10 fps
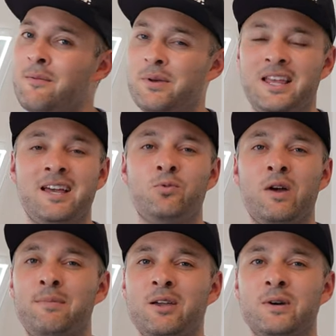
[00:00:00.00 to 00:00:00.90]
but in
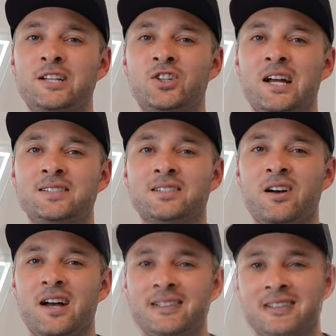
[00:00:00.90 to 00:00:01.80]
Webby we trust
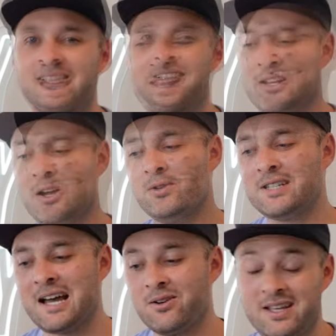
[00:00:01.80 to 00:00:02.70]
guys, and no
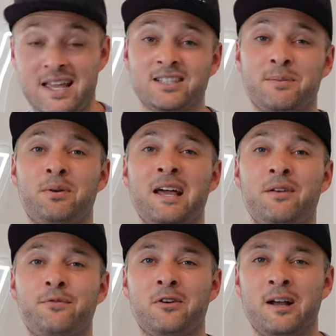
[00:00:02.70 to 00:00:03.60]
doubt he has a
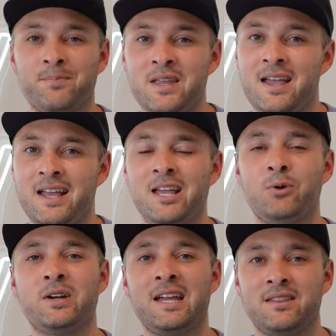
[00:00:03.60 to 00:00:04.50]
plan for it, and he
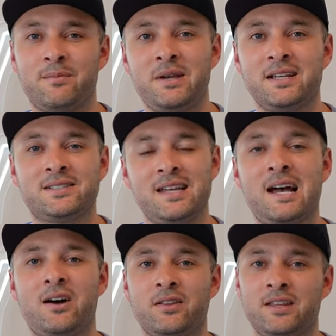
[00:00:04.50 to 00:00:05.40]
will get the best
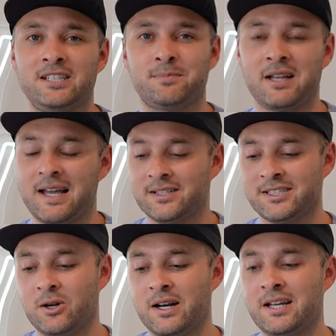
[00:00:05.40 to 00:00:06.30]
out of these players.
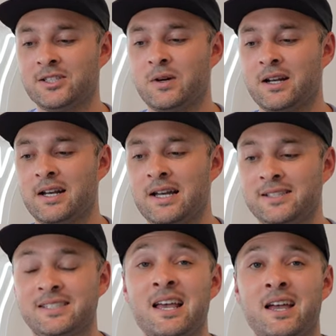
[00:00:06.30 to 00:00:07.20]
So it is what it
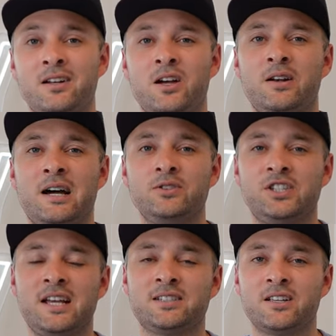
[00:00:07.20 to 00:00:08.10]
is, and no doubt
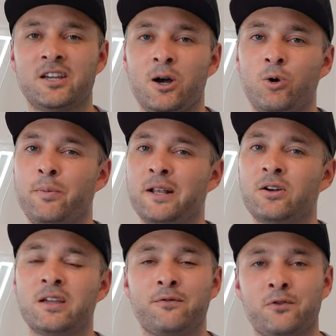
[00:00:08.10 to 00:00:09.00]
Jazz and Co will be
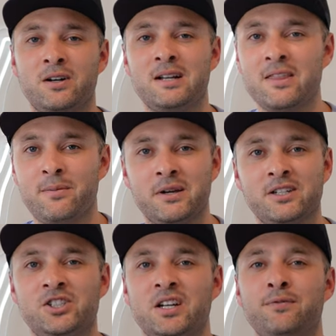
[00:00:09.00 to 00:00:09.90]
looking for another
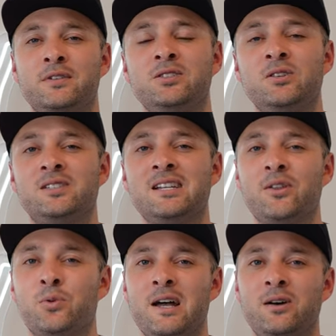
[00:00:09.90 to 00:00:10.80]
big shift in New
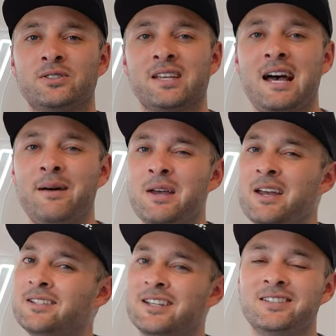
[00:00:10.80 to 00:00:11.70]
South Wales Cup
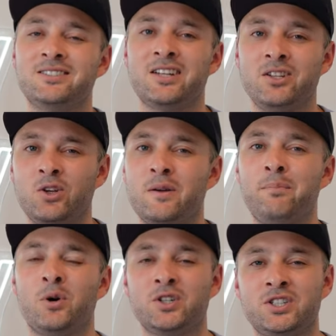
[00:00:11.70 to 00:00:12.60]
to continue to
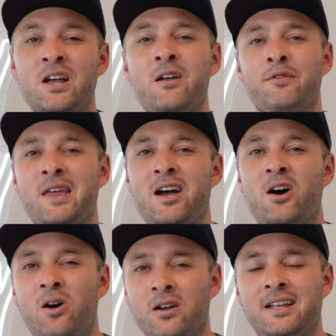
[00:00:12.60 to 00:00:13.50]
push for that
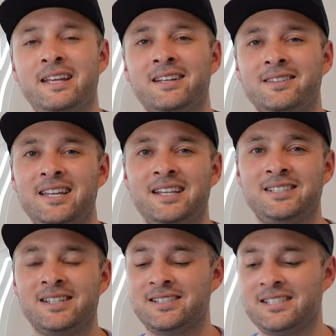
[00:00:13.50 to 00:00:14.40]
hotly
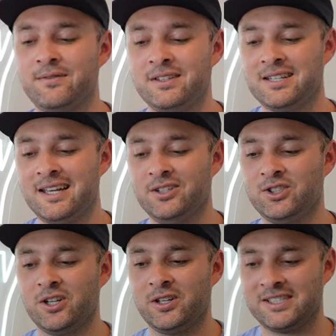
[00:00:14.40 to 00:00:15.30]
contested 17
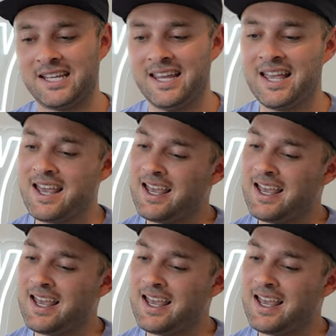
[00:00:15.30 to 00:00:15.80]
jersey